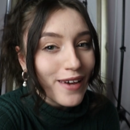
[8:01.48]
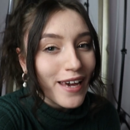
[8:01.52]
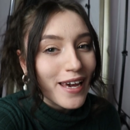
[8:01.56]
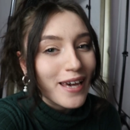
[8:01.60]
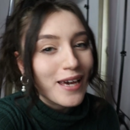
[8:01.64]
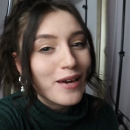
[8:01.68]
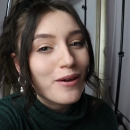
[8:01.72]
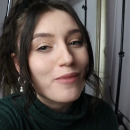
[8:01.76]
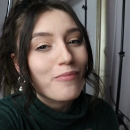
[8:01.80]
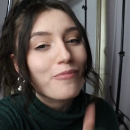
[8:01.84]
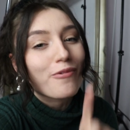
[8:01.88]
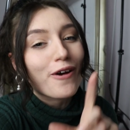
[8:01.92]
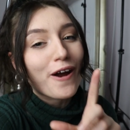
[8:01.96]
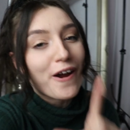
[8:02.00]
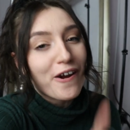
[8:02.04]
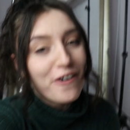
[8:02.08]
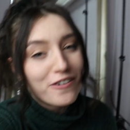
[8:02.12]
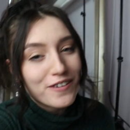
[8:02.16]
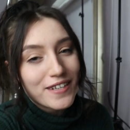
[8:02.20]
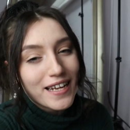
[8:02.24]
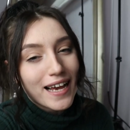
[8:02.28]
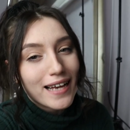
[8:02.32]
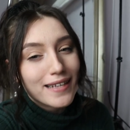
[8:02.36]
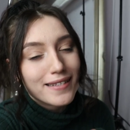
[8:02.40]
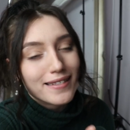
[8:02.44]
me,
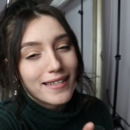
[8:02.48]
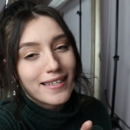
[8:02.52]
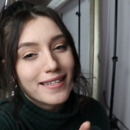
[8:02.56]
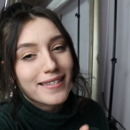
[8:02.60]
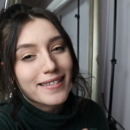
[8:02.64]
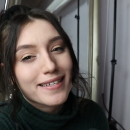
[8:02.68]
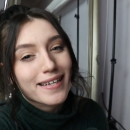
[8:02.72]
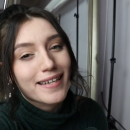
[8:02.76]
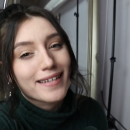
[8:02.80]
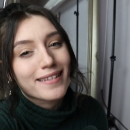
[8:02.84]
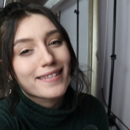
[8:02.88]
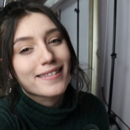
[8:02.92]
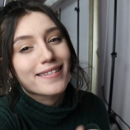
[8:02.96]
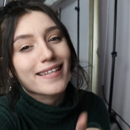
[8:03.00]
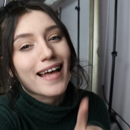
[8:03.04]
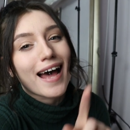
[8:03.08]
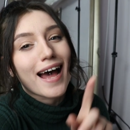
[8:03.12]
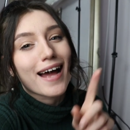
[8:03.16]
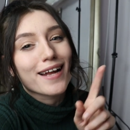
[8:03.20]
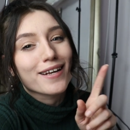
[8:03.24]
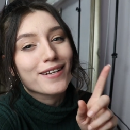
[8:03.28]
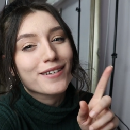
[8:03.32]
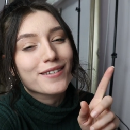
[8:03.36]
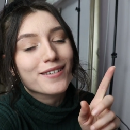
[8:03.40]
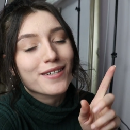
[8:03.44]
prioritize listings
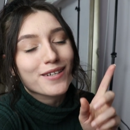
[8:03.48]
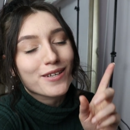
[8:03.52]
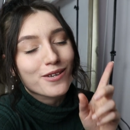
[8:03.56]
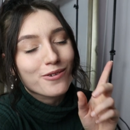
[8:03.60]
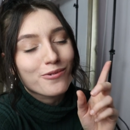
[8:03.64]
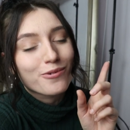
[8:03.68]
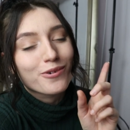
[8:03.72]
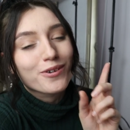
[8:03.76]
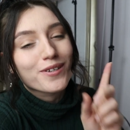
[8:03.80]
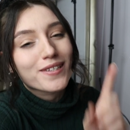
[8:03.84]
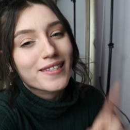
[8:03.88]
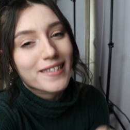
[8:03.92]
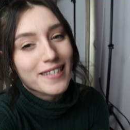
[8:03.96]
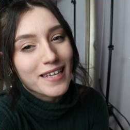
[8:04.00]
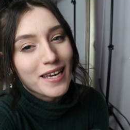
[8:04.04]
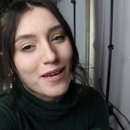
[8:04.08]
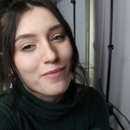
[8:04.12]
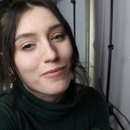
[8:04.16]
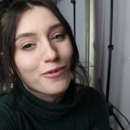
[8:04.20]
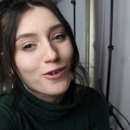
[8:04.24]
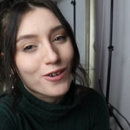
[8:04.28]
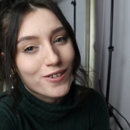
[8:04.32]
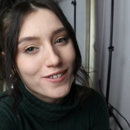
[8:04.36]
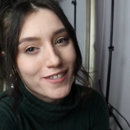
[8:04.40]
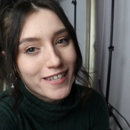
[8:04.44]
and you will see
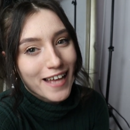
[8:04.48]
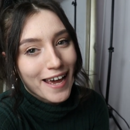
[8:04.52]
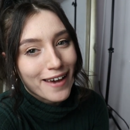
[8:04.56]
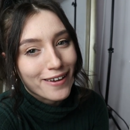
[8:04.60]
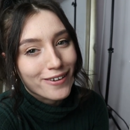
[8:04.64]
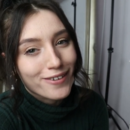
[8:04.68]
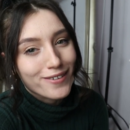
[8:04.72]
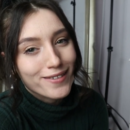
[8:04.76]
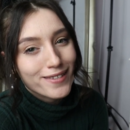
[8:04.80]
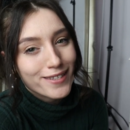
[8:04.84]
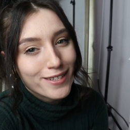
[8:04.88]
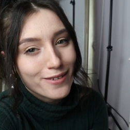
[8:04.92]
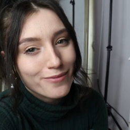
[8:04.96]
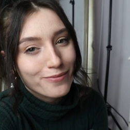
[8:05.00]
more sales.